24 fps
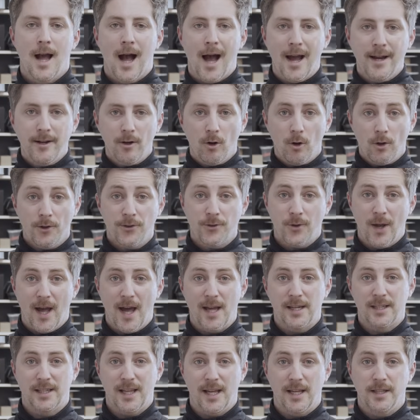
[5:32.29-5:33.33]
I also
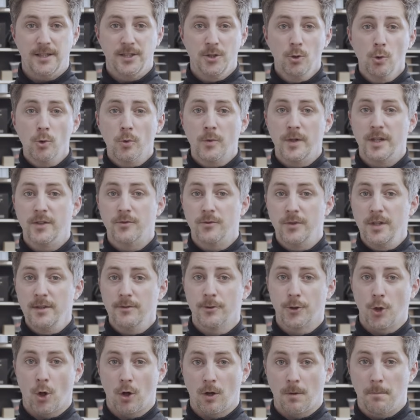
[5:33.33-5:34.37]
added a Ugreen
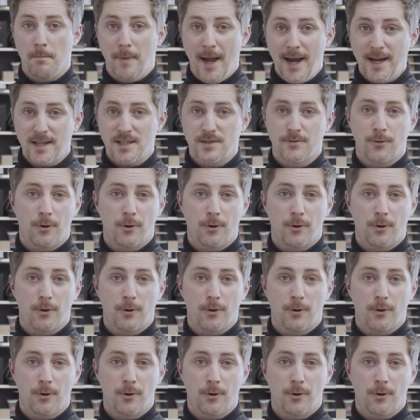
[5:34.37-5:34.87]
RevoDoc Max